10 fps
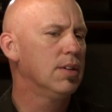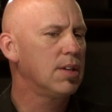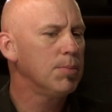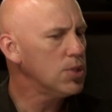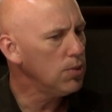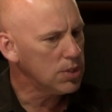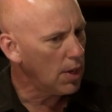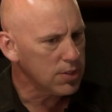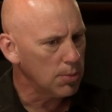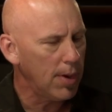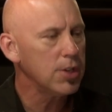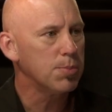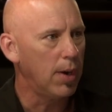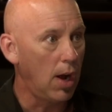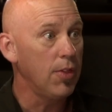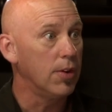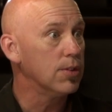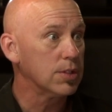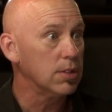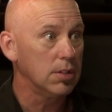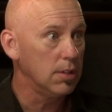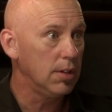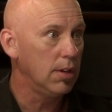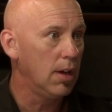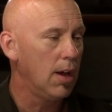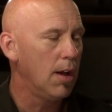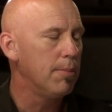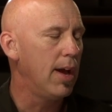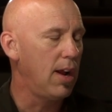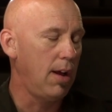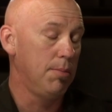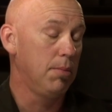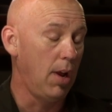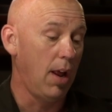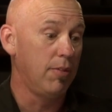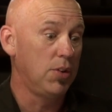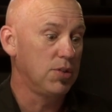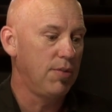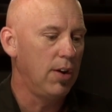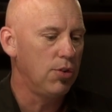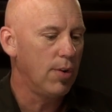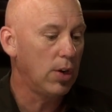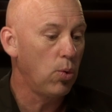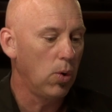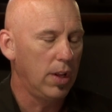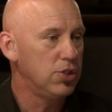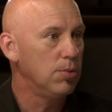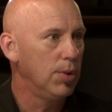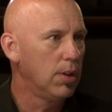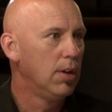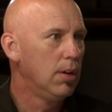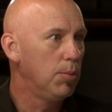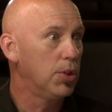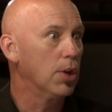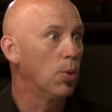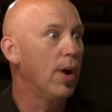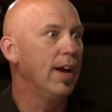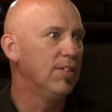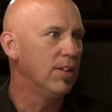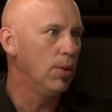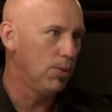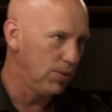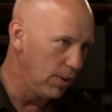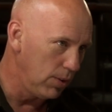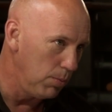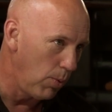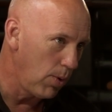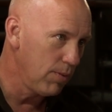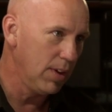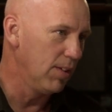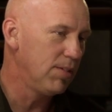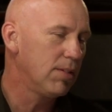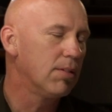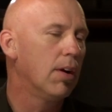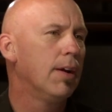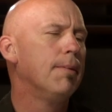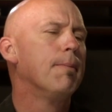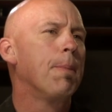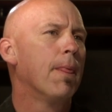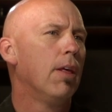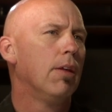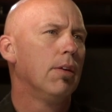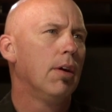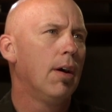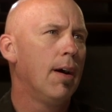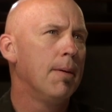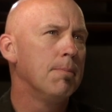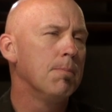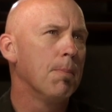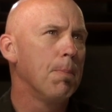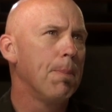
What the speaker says: Some students not so much, but others, and I've also found a direct correlation with the grades and those that do more of this, right?